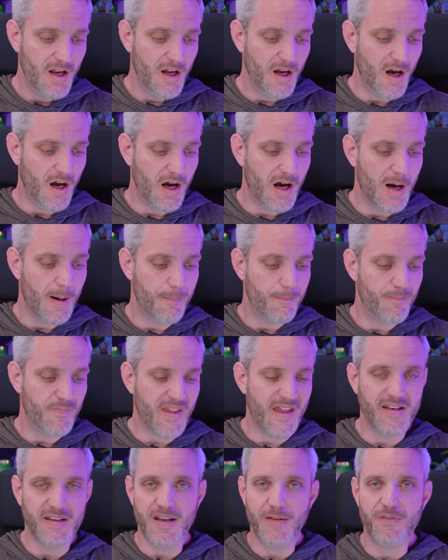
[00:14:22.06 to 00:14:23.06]
Um,
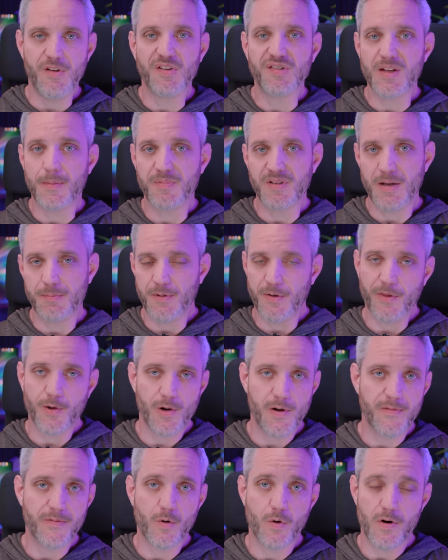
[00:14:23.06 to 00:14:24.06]
and if you stepped it up to
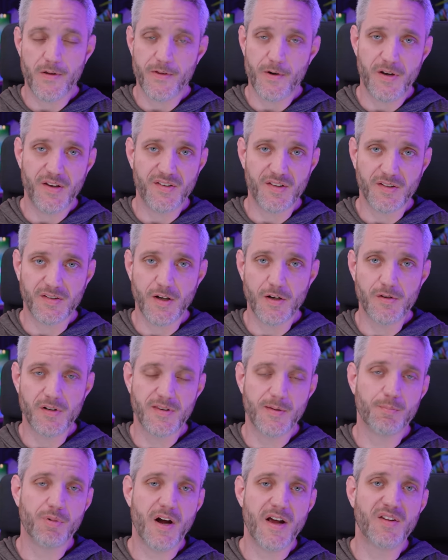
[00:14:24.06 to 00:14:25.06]
34 or 3600,
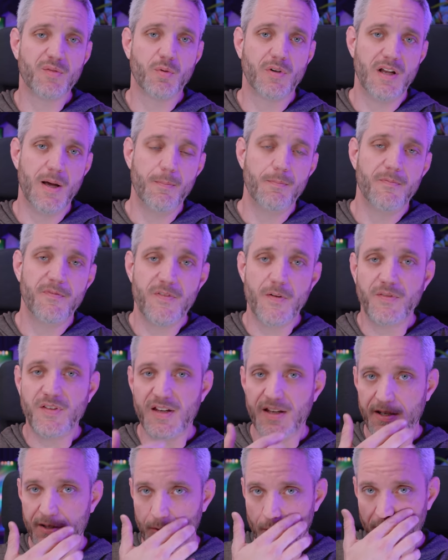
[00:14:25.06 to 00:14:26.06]
the price went up
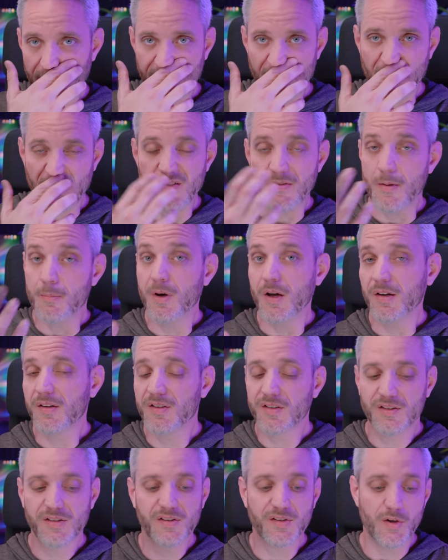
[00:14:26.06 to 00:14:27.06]
15, 20, 25
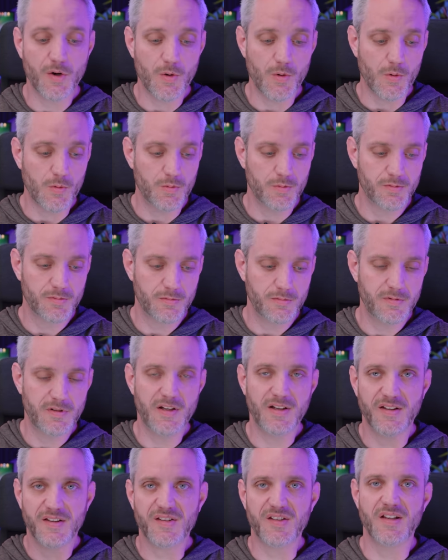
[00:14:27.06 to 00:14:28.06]
bucks. So
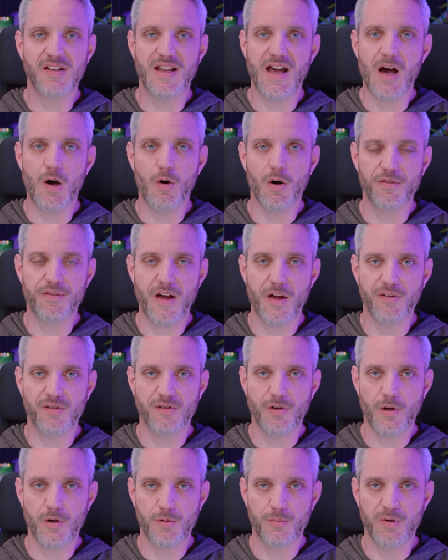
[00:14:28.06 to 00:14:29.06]
you can see now our
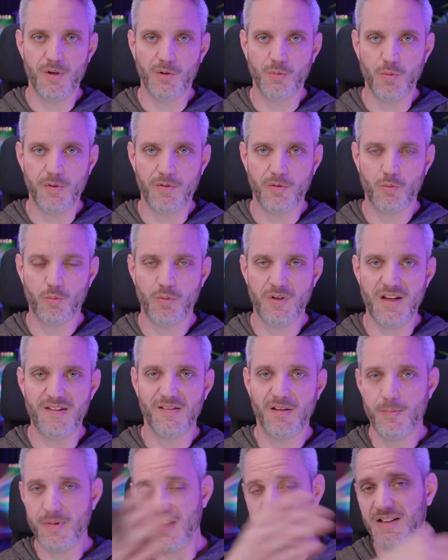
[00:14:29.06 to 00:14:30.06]
$1,000 build would
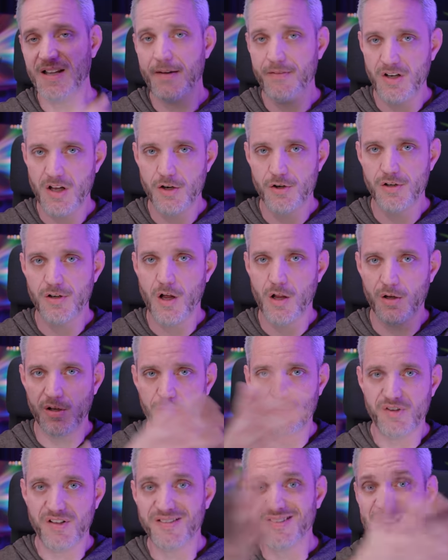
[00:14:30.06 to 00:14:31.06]
easily be
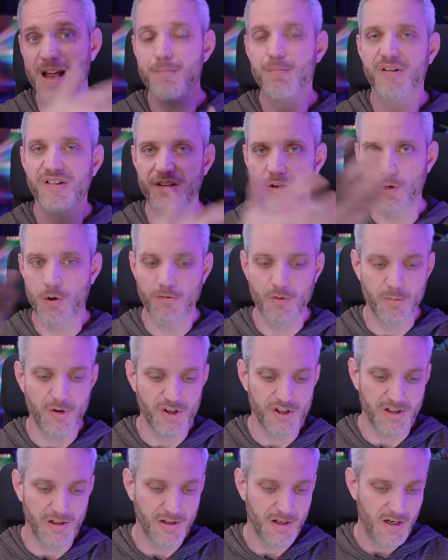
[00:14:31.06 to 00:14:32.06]
$1,100, which is 10% over
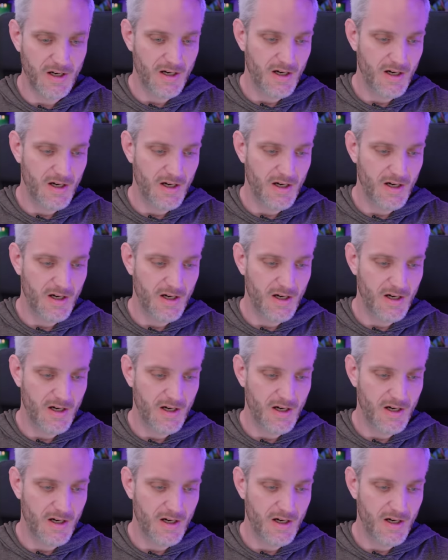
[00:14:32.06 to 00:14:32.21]
budget.